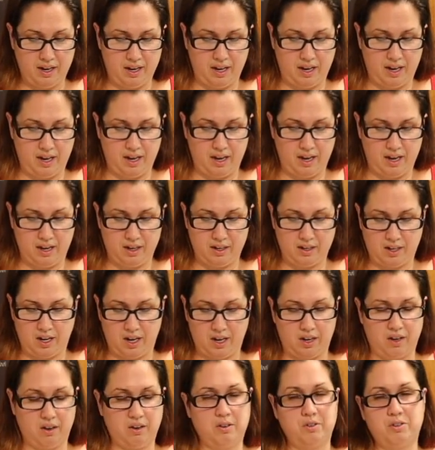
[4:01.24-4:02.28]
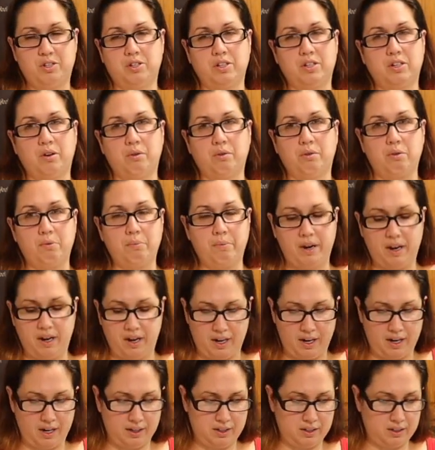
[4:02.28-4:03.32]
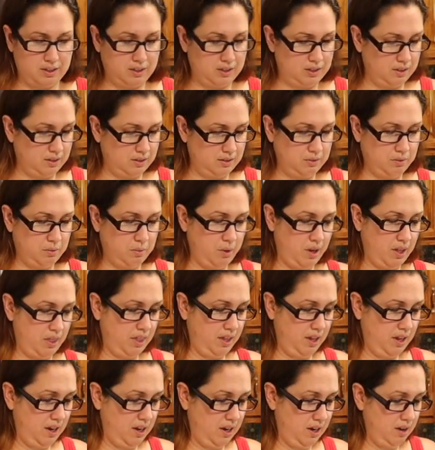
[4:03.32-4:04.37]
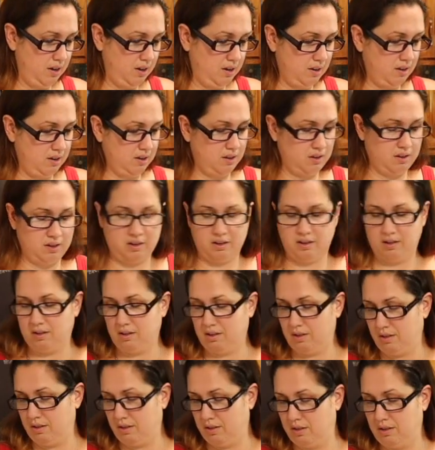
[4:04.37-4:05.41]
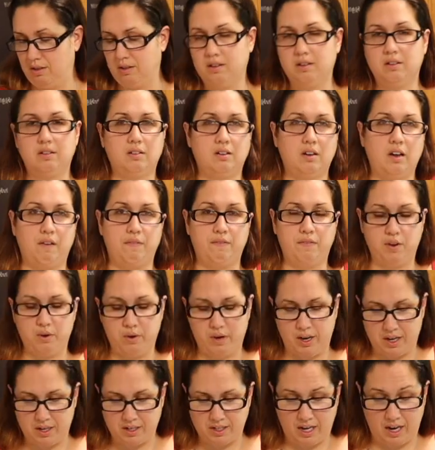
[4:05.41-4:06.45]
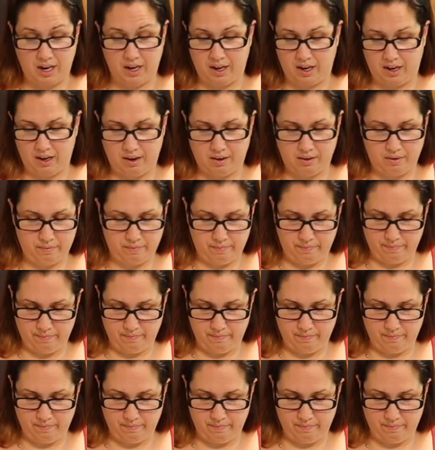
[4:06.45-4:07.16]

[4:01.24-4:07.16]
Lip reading: And I usually go through my eggs within a few days anyhow.